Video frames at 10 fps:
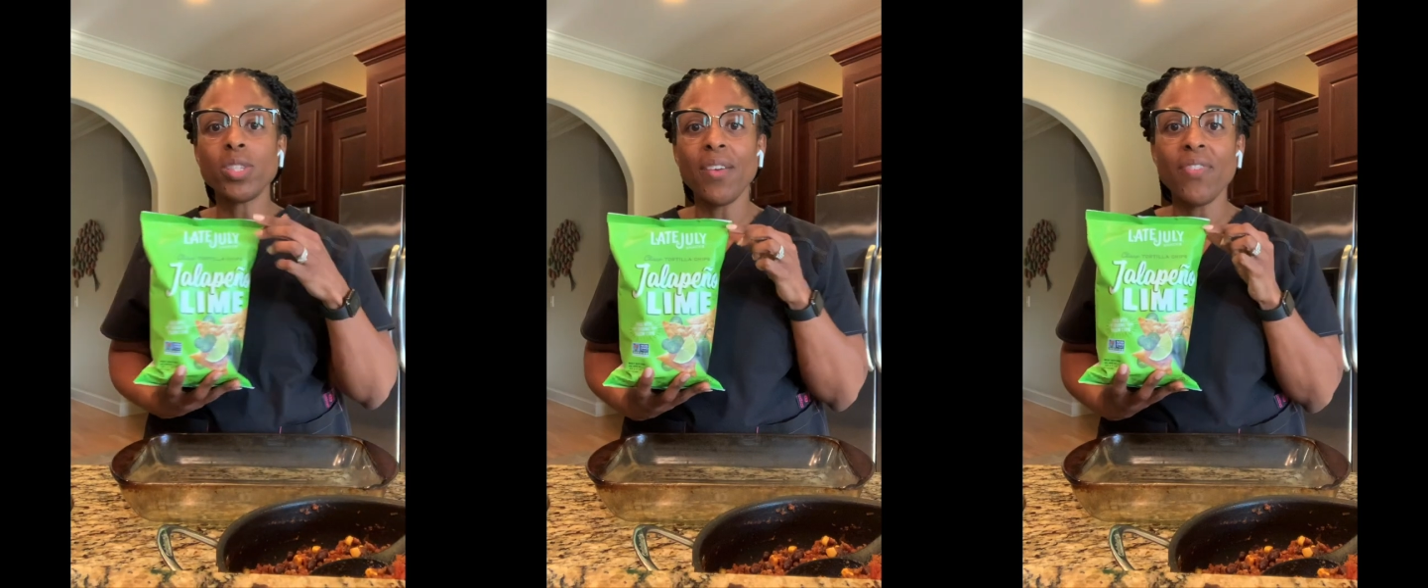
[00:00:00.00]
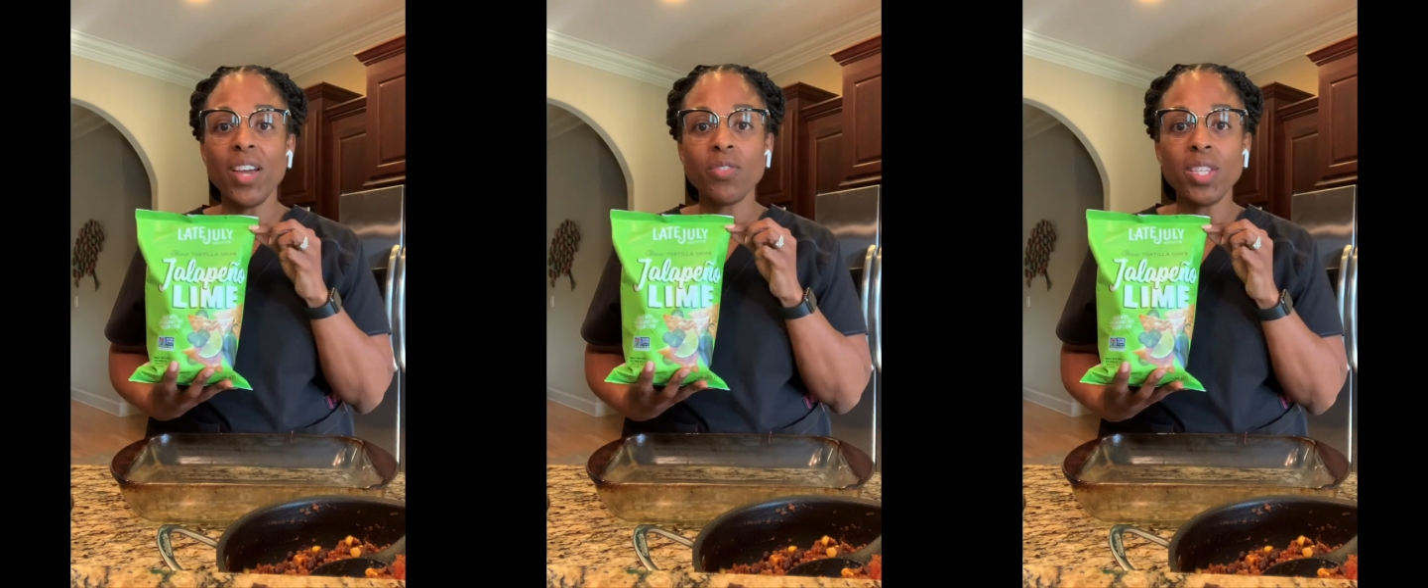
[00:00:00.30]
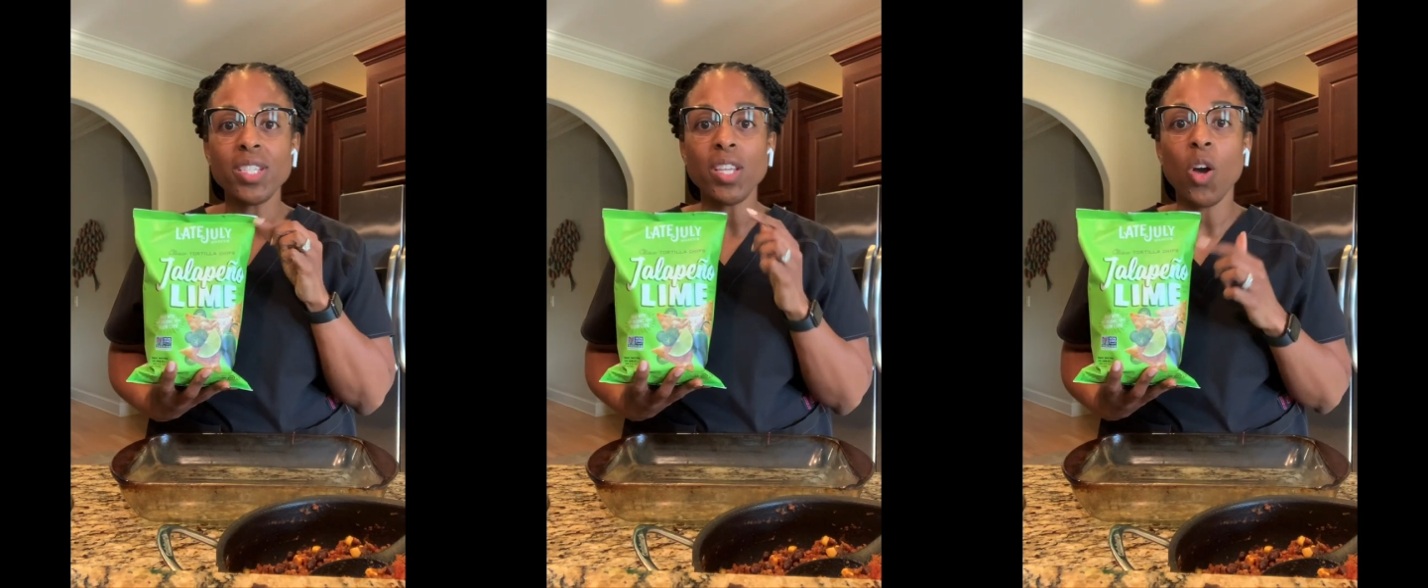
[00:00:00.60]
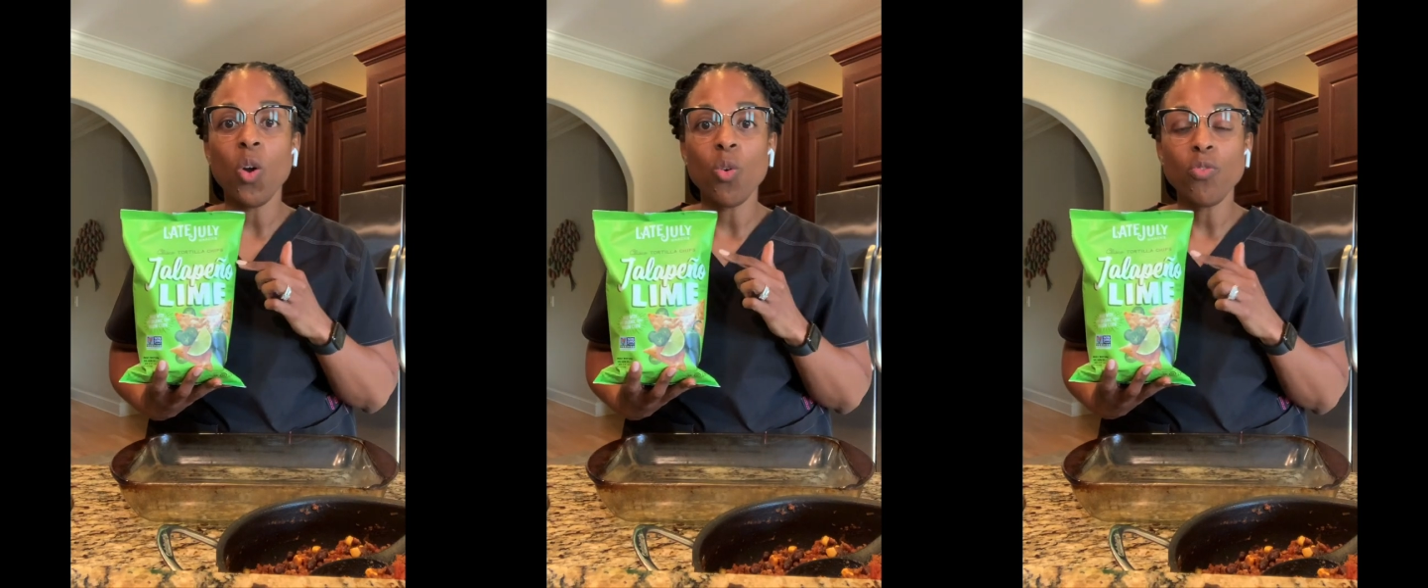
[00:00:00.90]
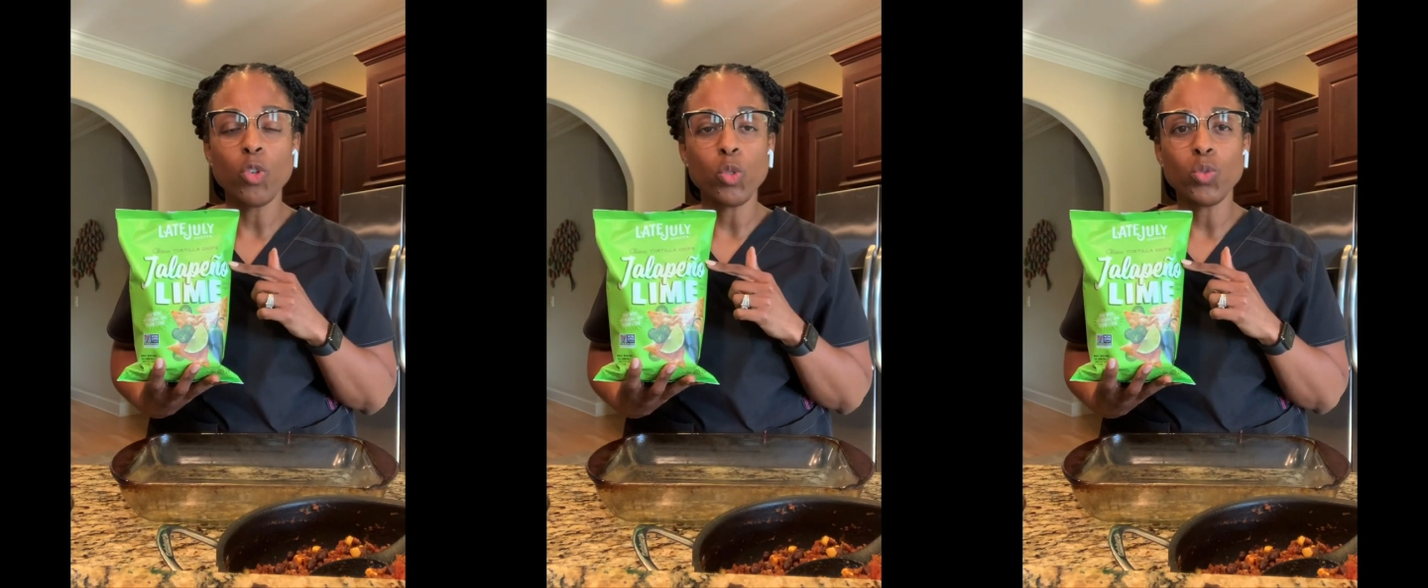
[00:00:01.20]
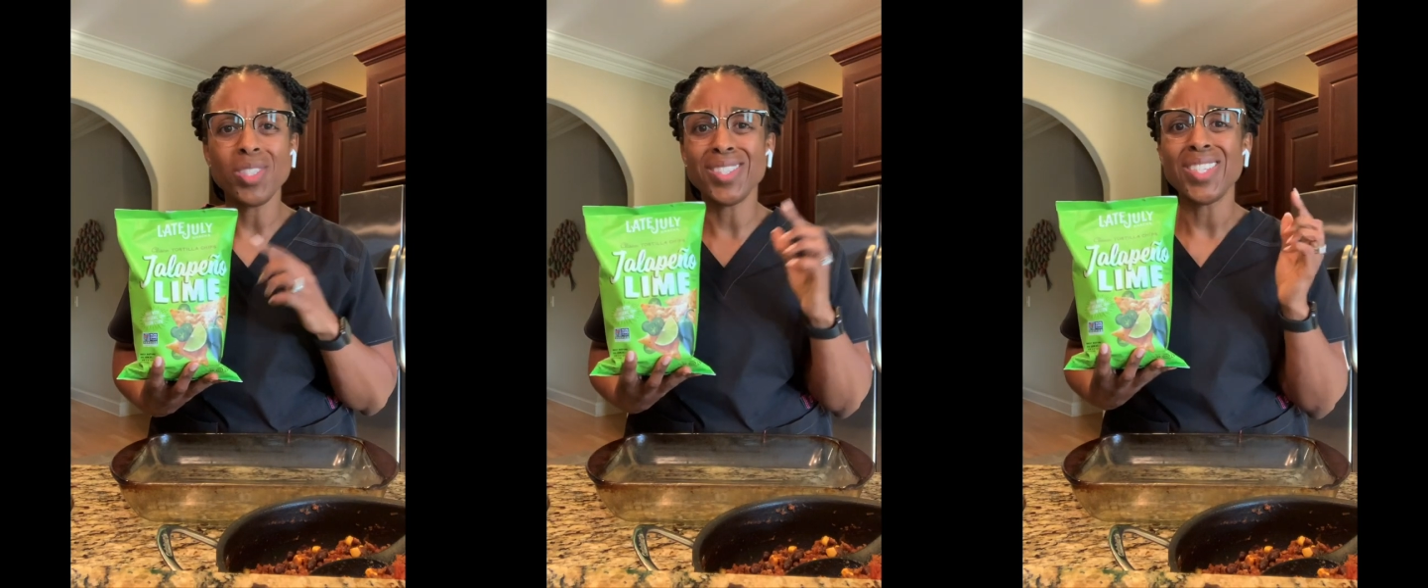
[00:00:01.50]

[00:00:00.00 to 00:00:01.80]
I found these at Whole Foods.